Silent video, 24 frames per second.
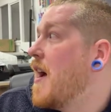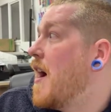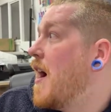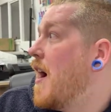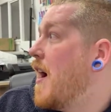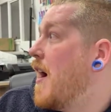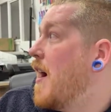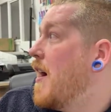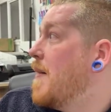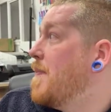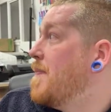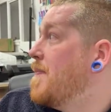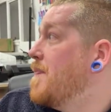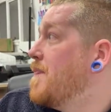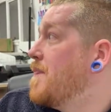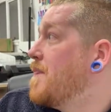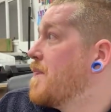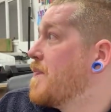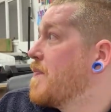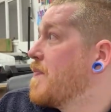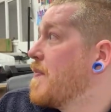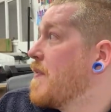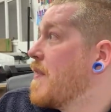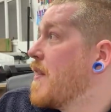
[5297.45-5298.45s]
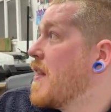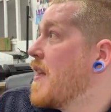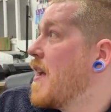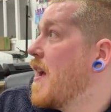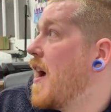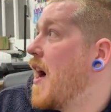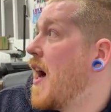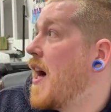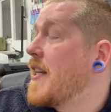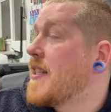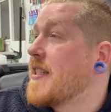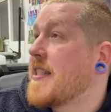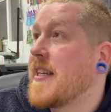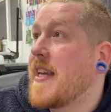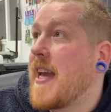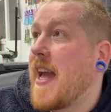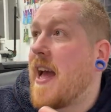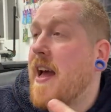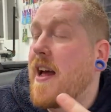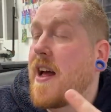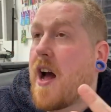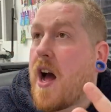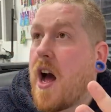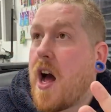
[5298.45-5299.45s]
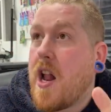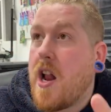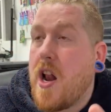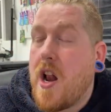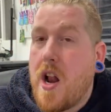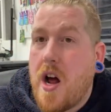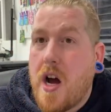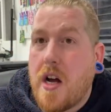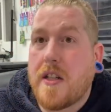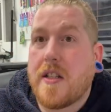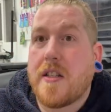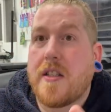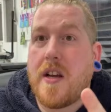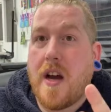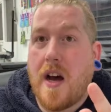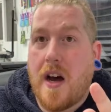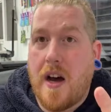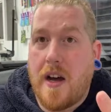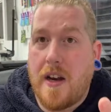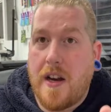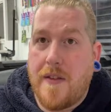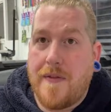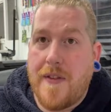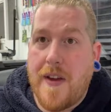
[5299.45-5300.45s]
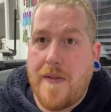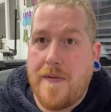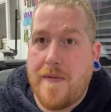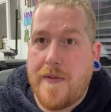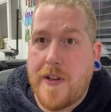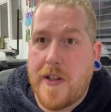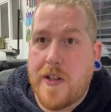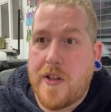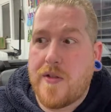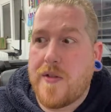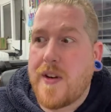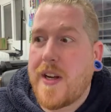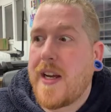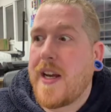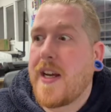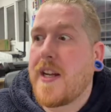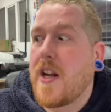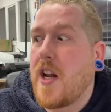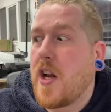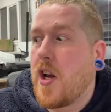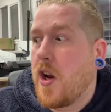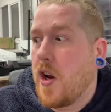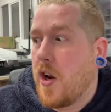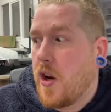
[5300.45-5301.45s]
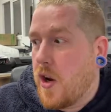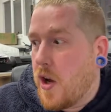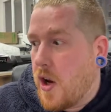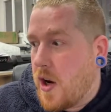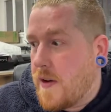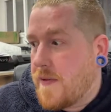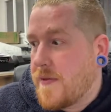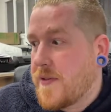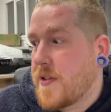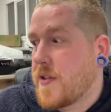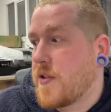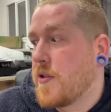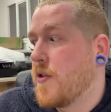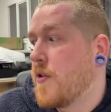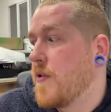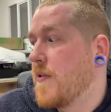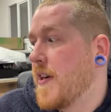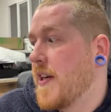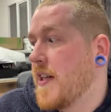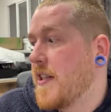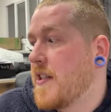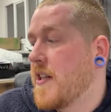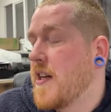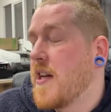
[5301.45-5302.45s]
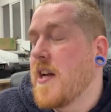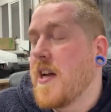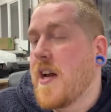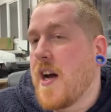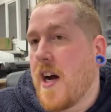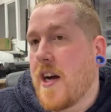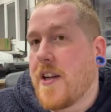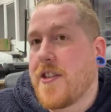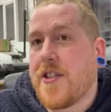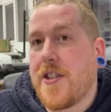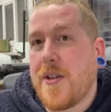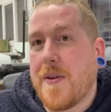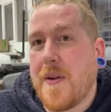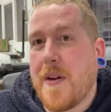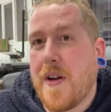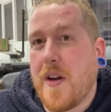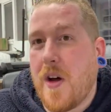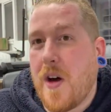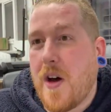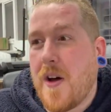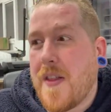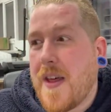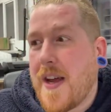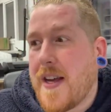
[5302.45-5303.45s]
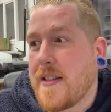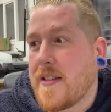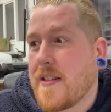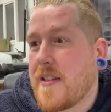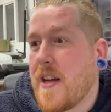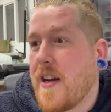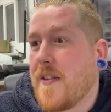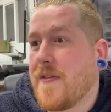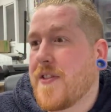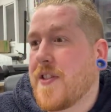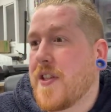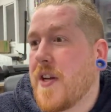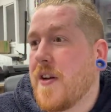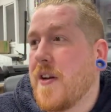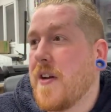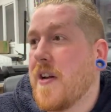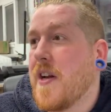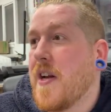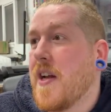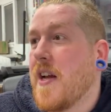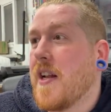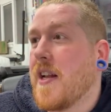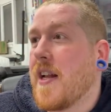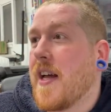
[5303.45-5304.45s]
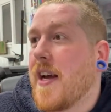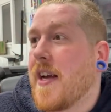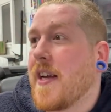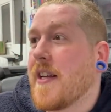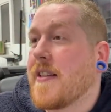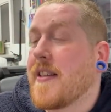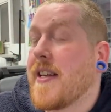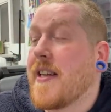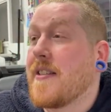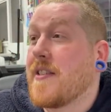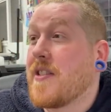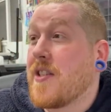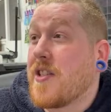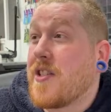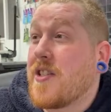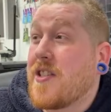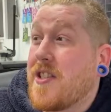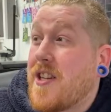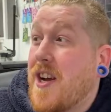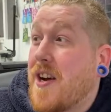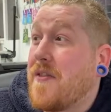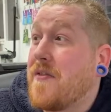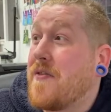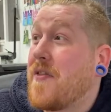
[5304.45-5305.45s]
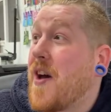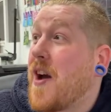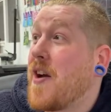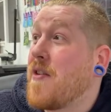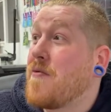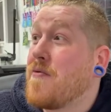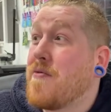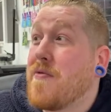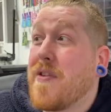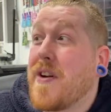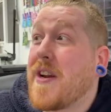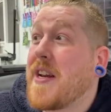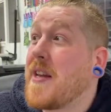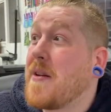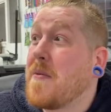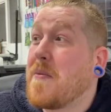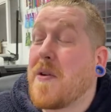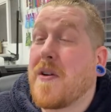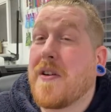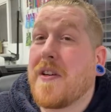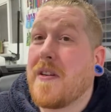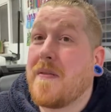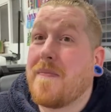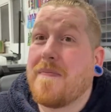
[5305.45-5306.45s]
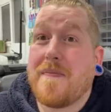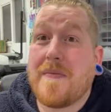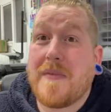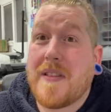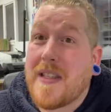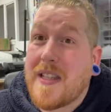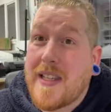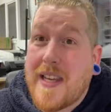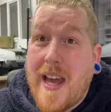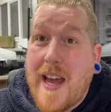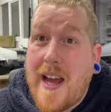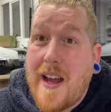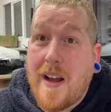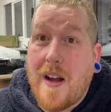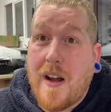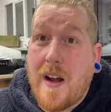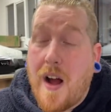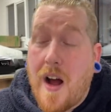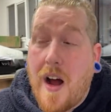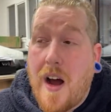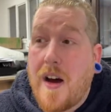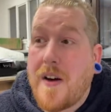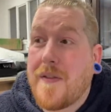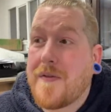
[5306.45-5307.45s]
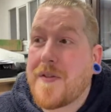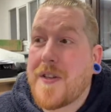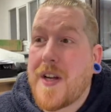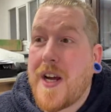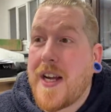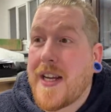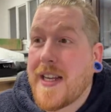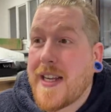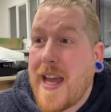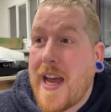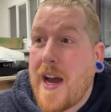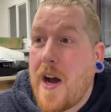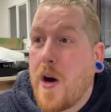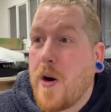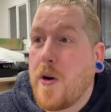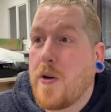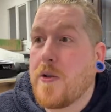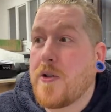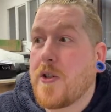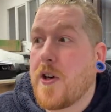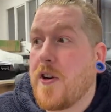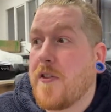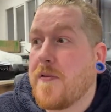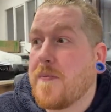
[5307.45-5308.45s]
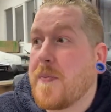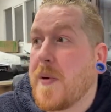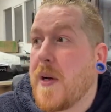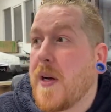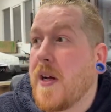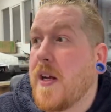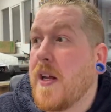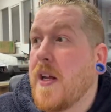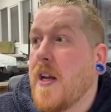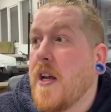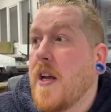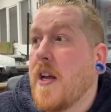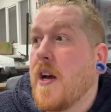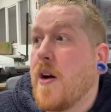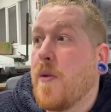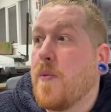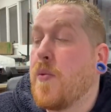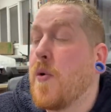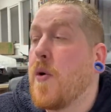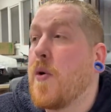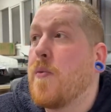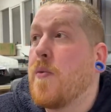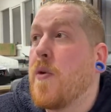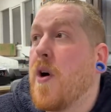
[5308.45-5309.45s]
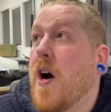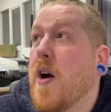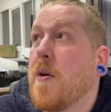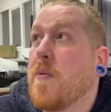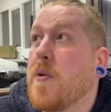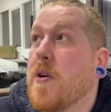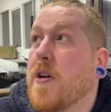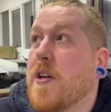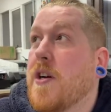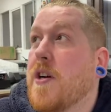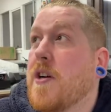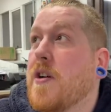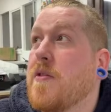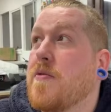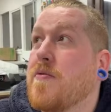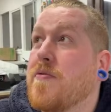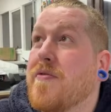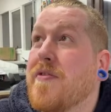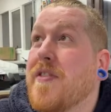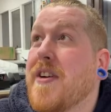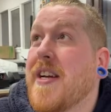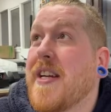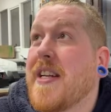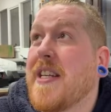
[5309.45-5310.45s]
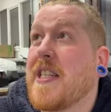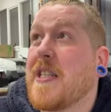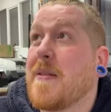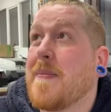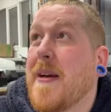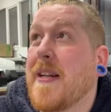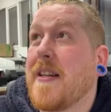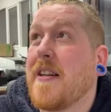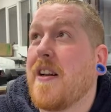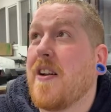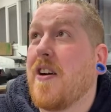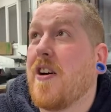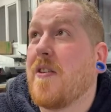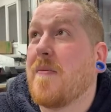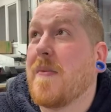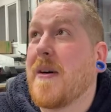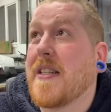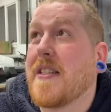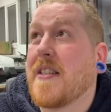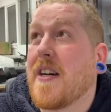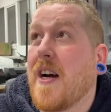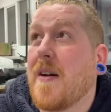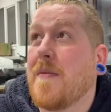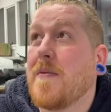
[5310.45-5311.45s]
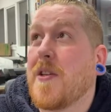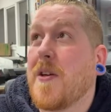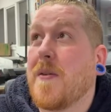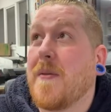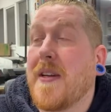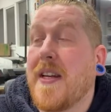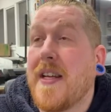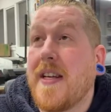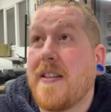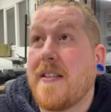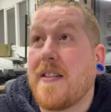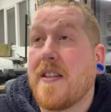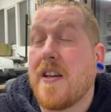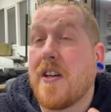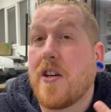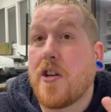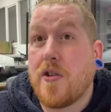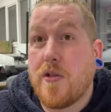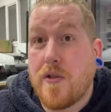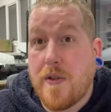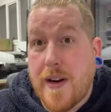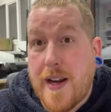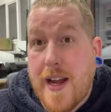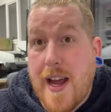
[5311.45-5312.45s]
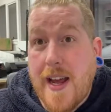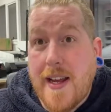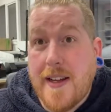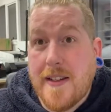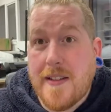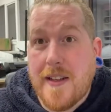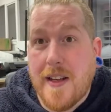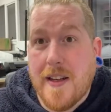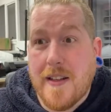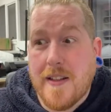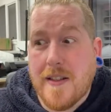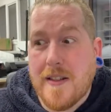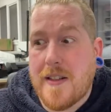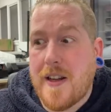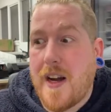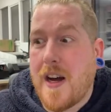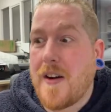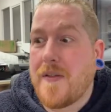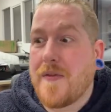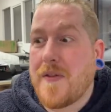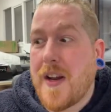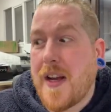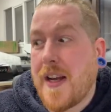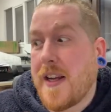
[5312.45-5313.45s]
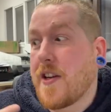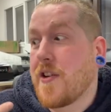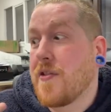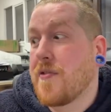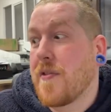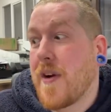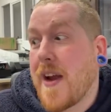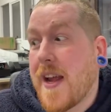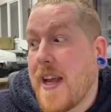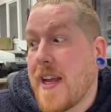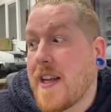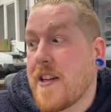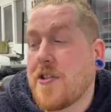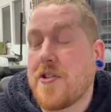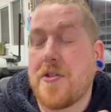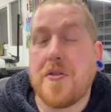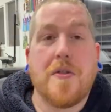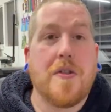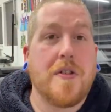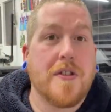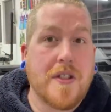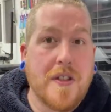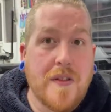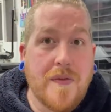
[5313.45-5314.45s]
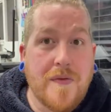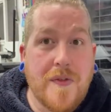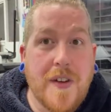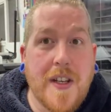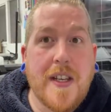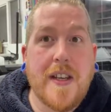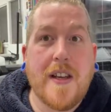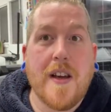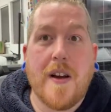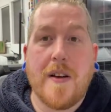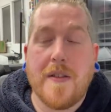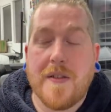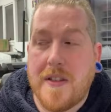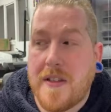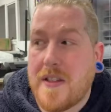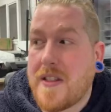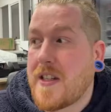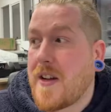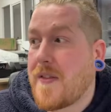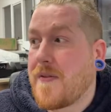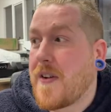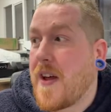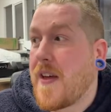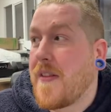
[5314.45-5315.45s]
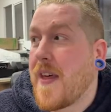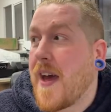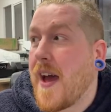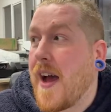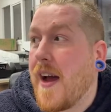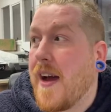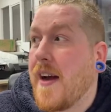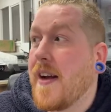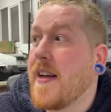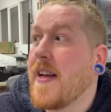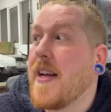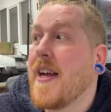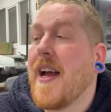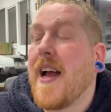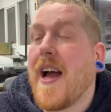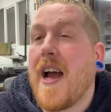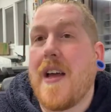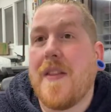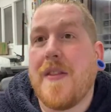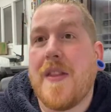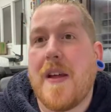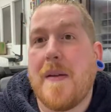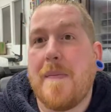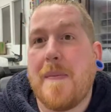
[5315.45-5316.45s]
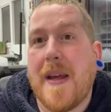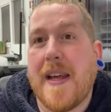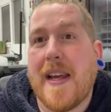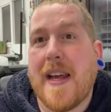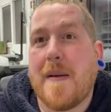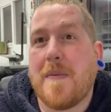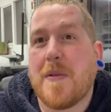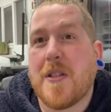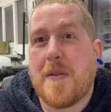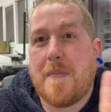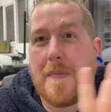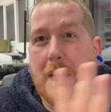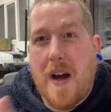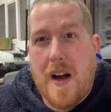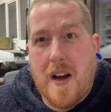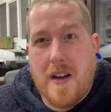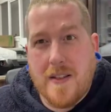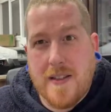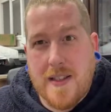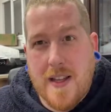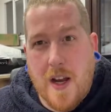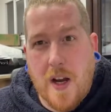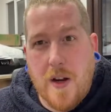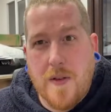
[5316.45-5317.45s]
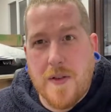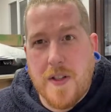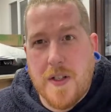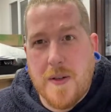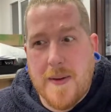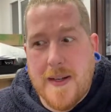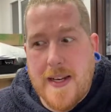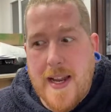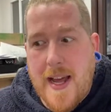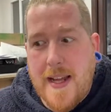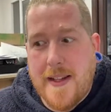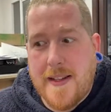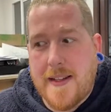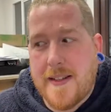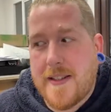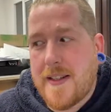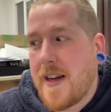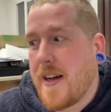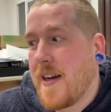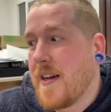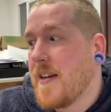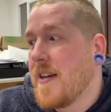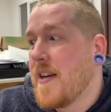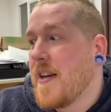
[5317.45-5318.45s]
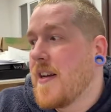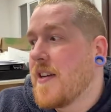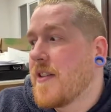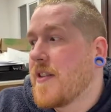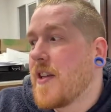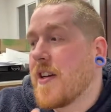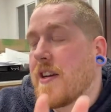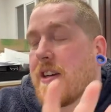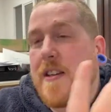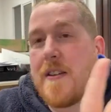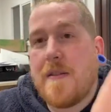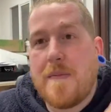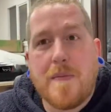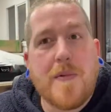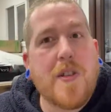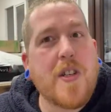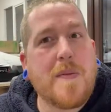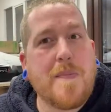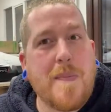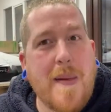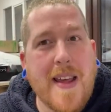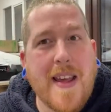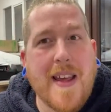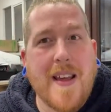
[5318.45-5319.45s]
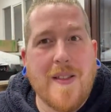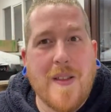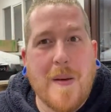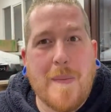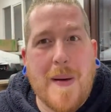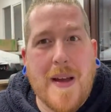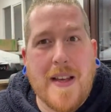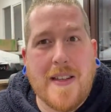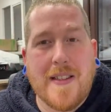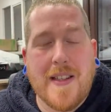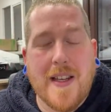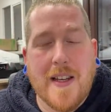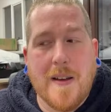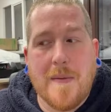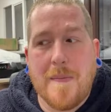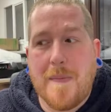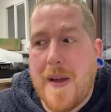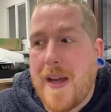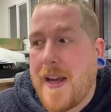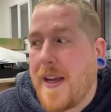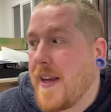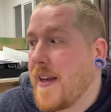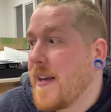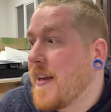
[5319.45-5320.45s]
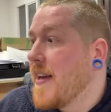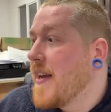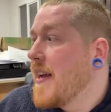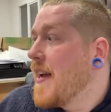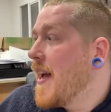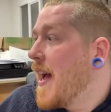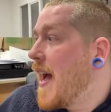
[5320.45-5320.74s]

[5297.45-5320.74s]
Um, I'd get a, a, ton of inventory and a lot of storage. I do a lot of that stuff. So like there's stuff that I really want to get after and get hold of. But what, what I want to really spend a lot of my time doing is creating stuff like creating shorts and videos and stuff like that. And then being able to pass that over to an editor that can just make it the best it can be.